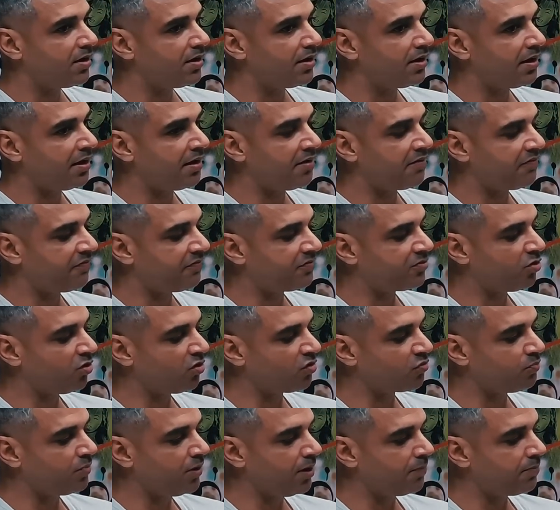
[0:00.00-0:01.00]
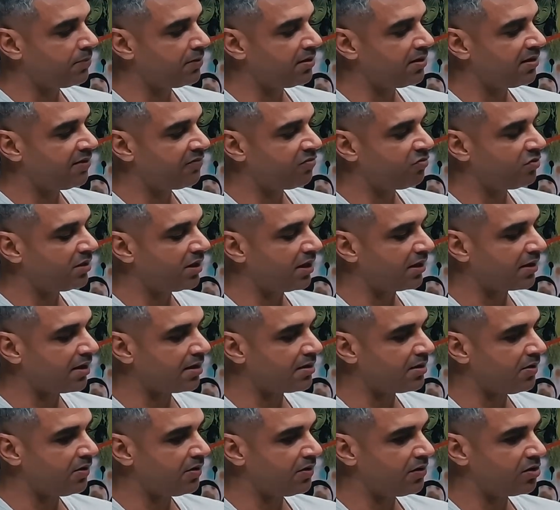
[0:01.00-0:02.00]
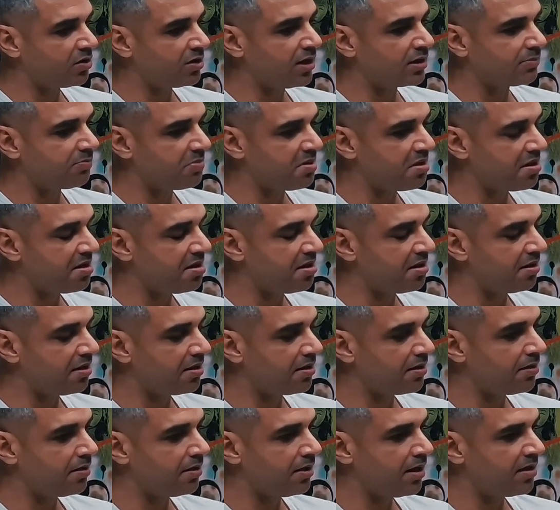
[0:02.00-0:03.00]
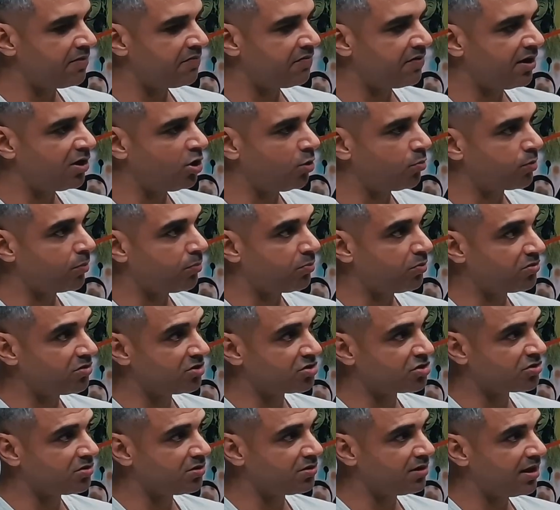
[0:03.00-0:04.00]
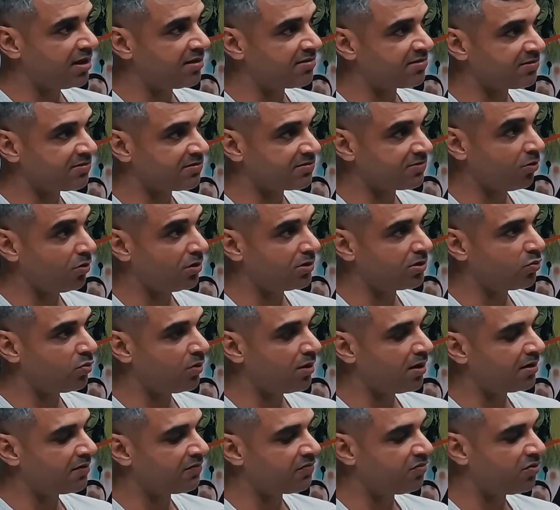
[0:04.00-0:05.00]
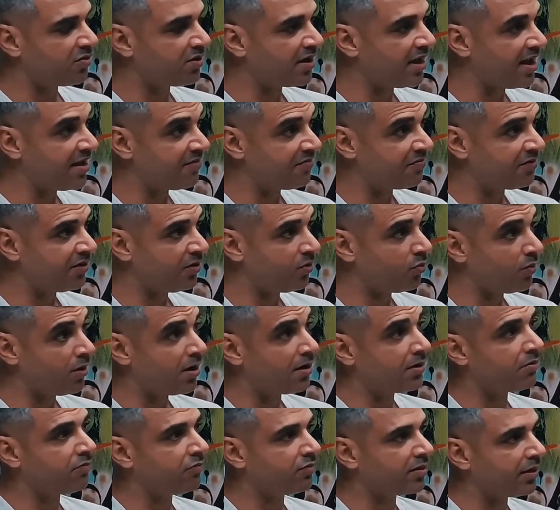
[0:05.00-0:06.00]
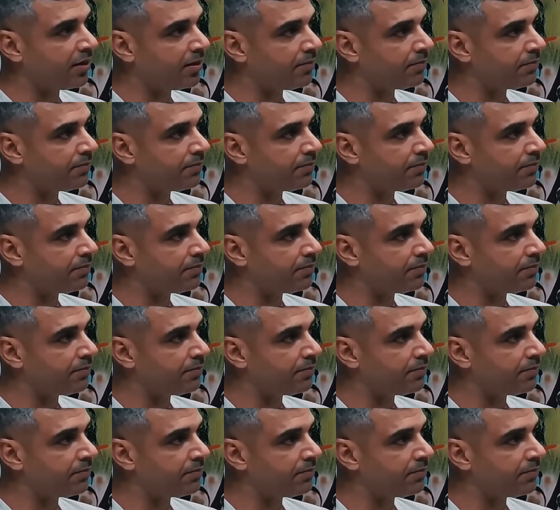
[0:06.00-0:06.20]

If those people, if you're not bringing a value proposition, a solid one for every one of them,